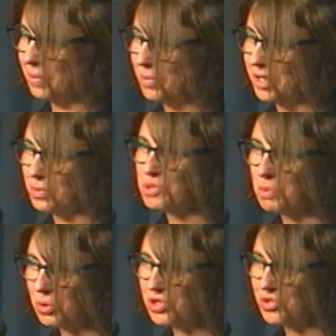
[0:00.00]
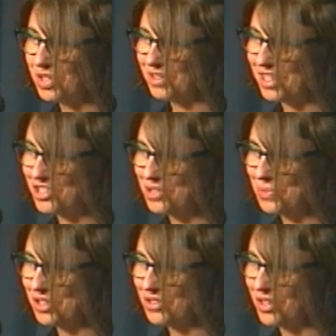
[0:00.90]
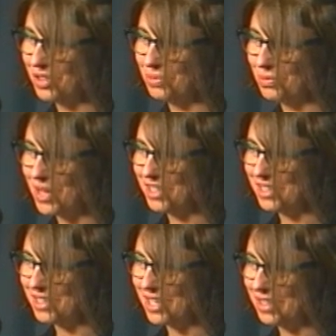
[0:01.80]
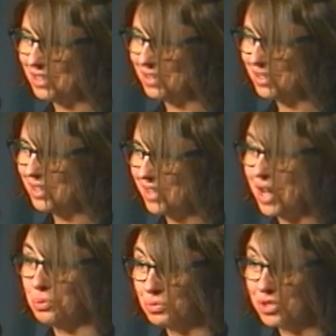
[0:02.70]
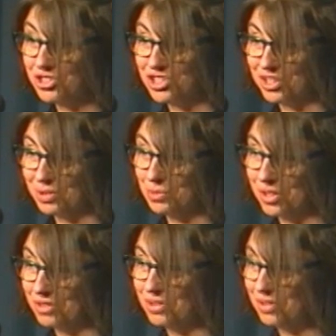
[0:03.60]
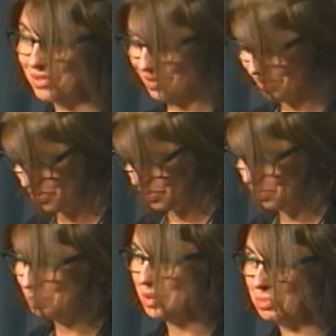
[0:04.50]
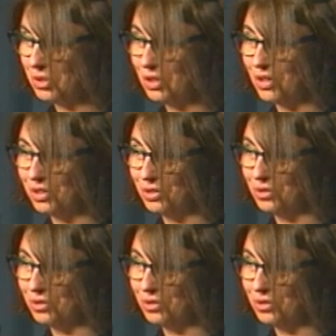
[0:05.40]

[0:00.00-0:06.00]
But it was poetry that she went on writing and outreaching with to people all